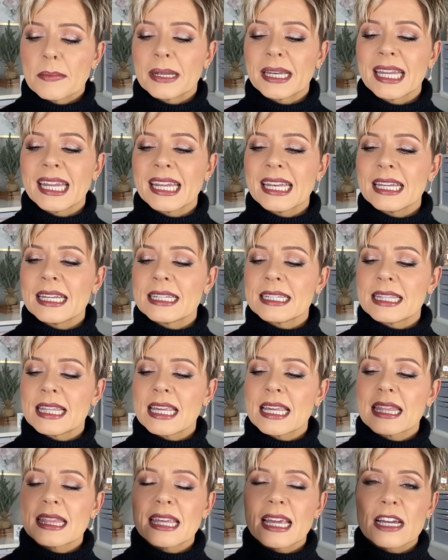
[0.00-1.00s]
but it is
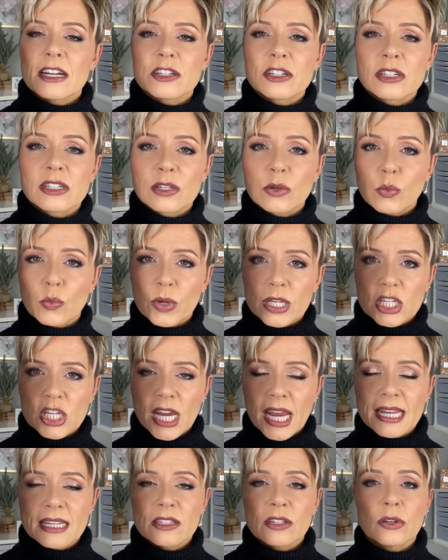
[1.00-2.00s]
the Thayers Witch
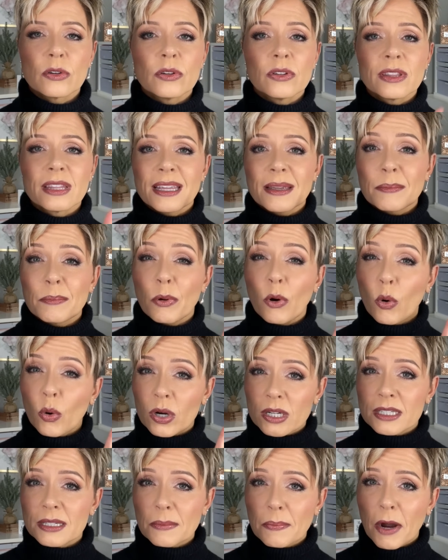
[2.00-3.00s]
Hazel. The
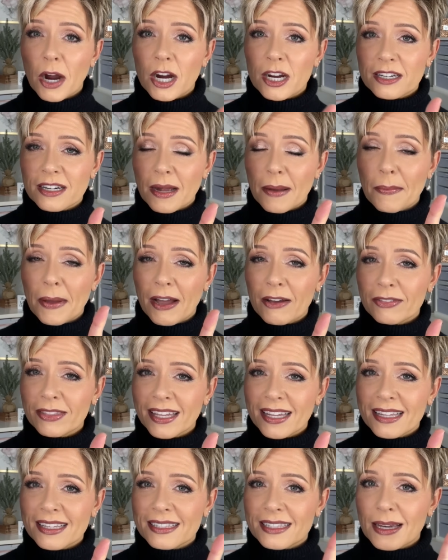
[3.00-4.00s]
important part about
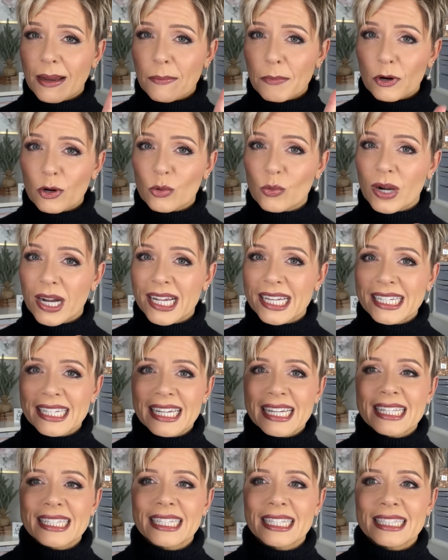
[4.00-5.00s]
this, number one,
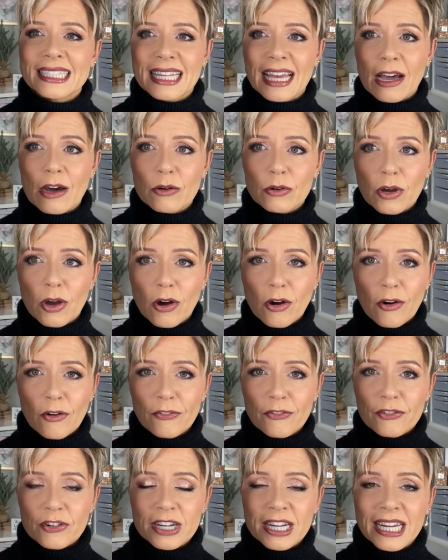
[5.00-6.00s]
is it's
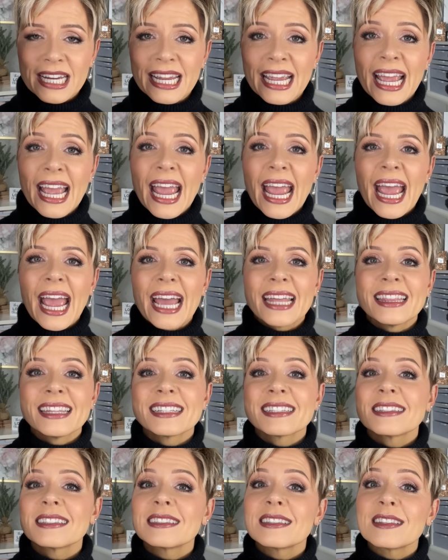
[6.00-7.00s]
alcohol-free, and
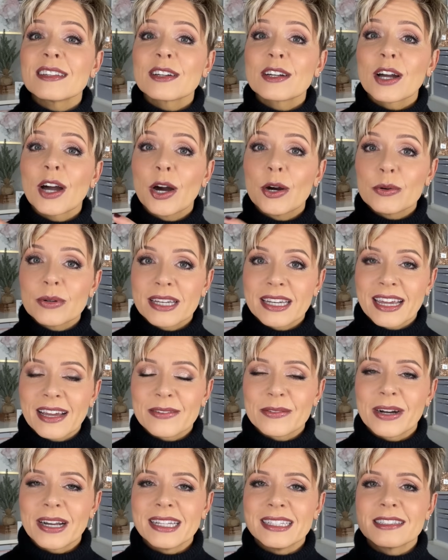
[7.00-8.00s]
this is the coconut
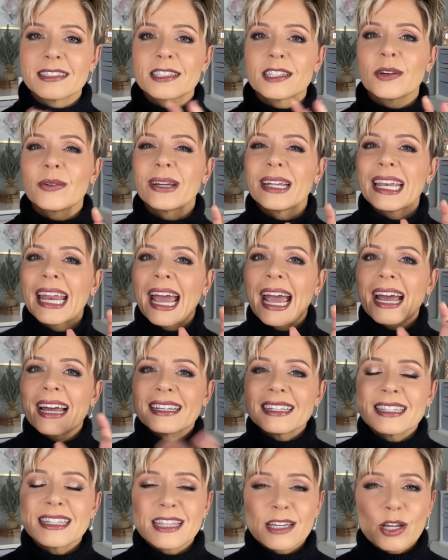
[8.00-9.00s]
one. So it
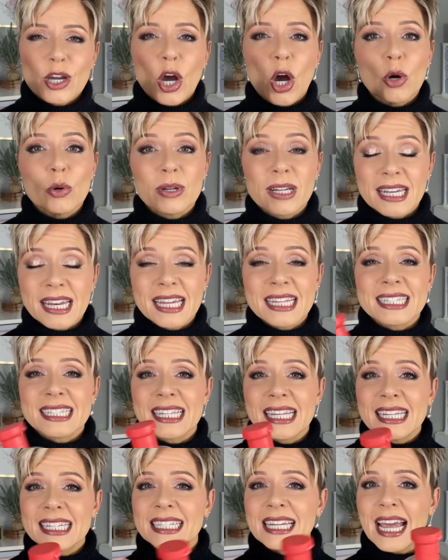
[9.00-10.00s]
has the coconut
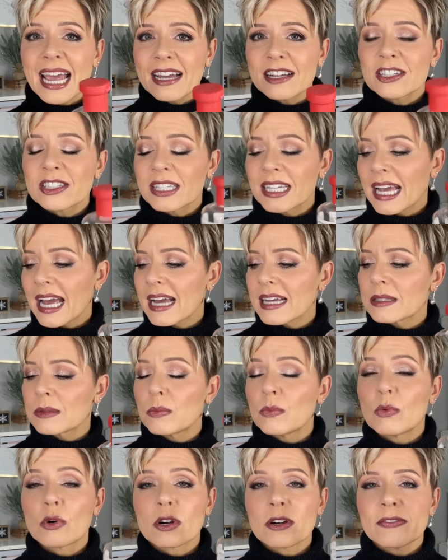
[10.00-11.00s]
scent. Actually, it has
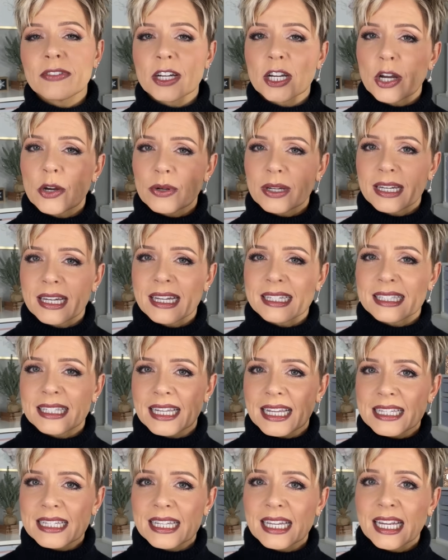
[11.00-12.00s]
more of a coconut
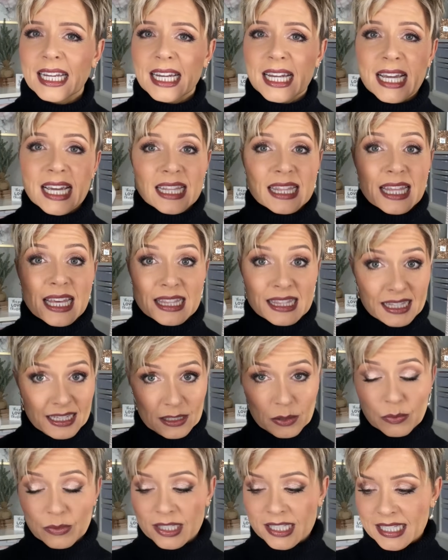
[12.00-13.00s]
scent than
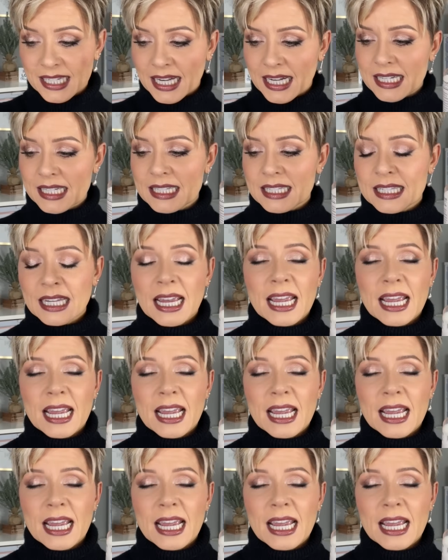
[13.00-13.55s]
this one does.